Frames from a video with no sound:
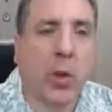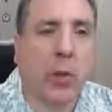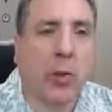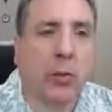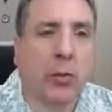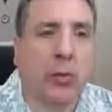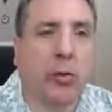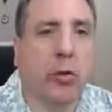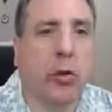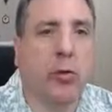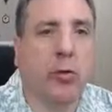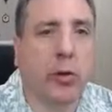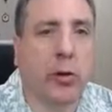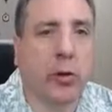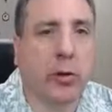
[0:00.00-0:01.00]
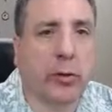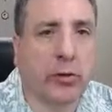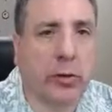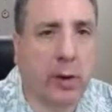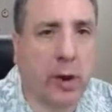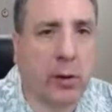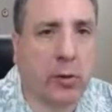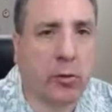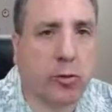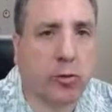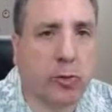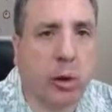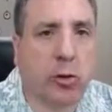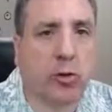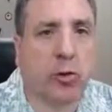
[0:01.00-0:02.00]
these are your standard
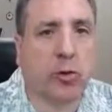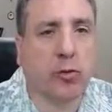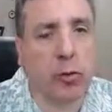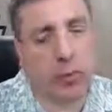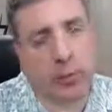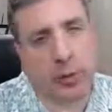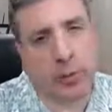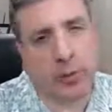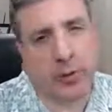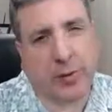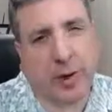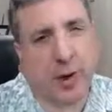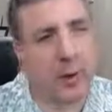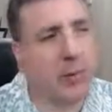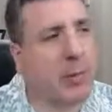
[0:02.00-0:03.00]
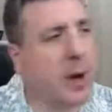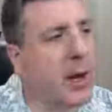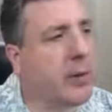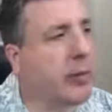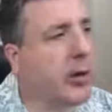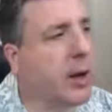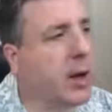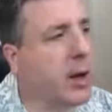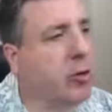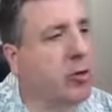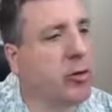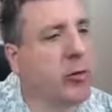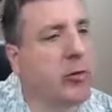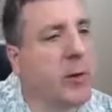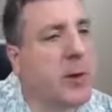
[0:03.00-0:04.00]
structures with some slight
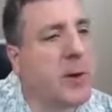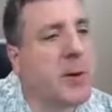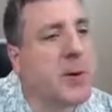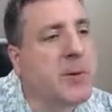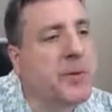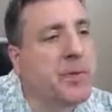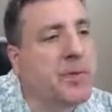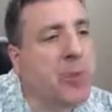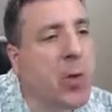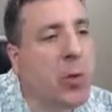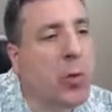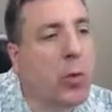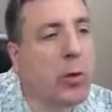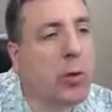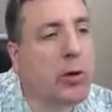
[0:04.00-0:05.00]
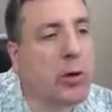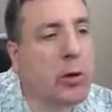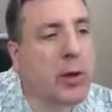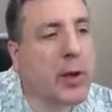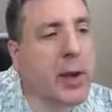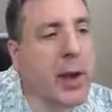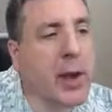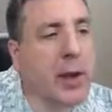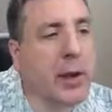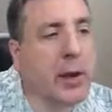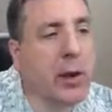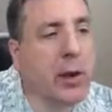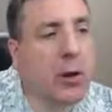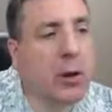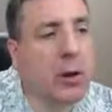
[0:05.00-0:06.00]
modifications. What we're looking at
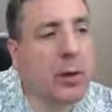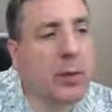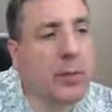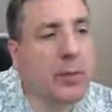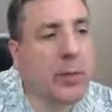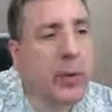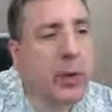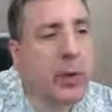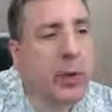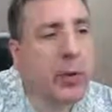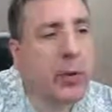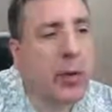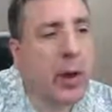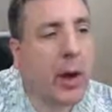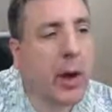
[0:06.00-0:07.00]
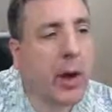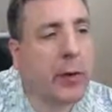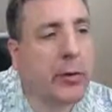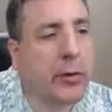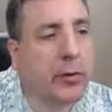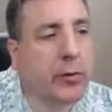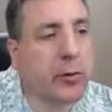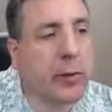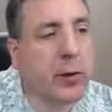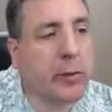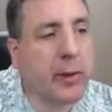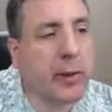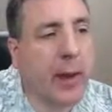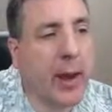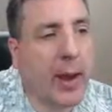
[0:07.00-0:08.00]
here, this is going to
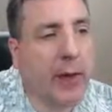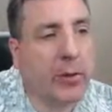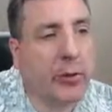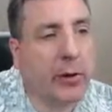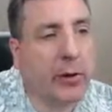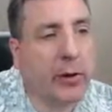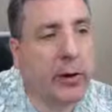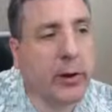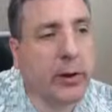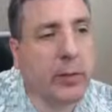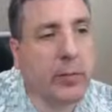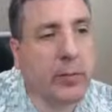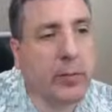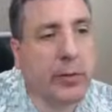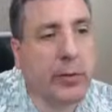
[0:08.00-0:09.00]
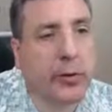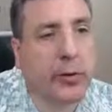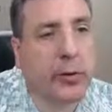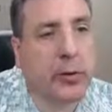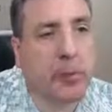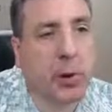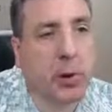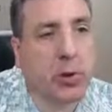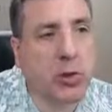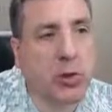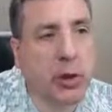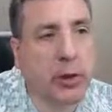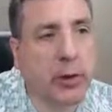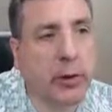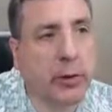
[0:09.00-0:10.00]
be the anterior, this is
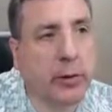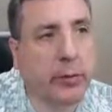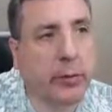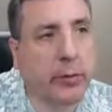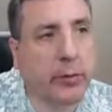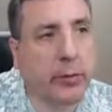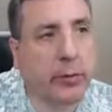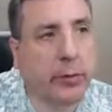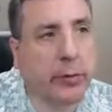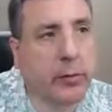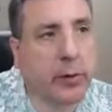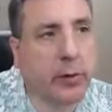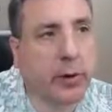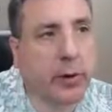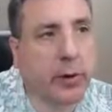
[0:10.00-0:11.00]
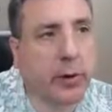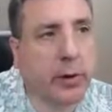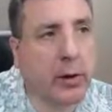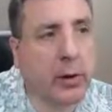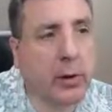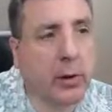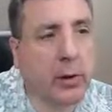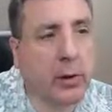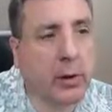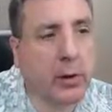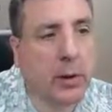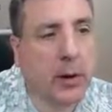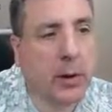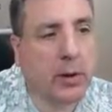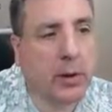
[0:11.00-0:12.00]
posterior, this is superior,
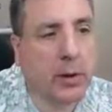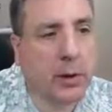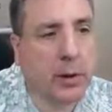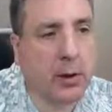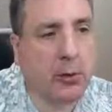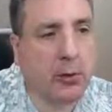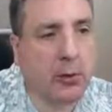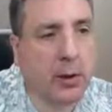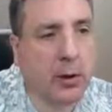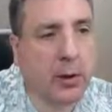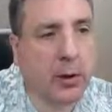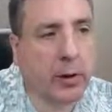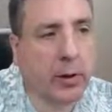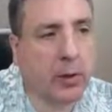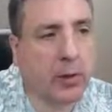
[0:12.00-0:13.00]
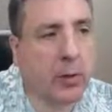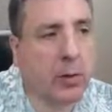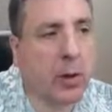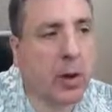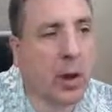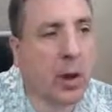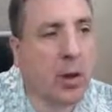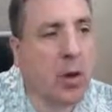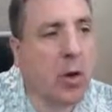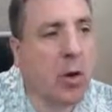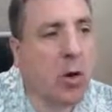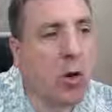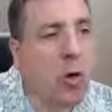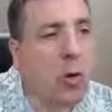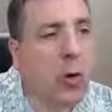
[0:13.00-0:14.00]
and then inferior. Okay,
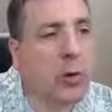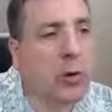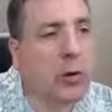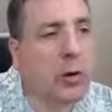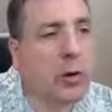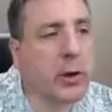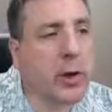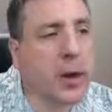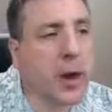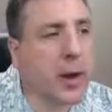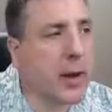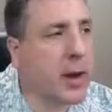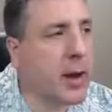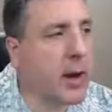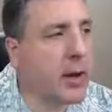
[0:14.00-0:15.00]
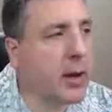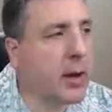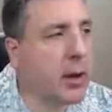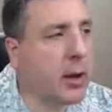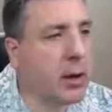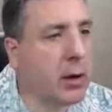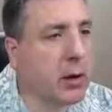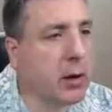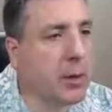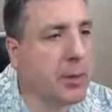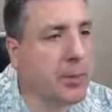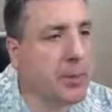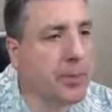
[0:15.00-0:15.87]
what we're looking at on here,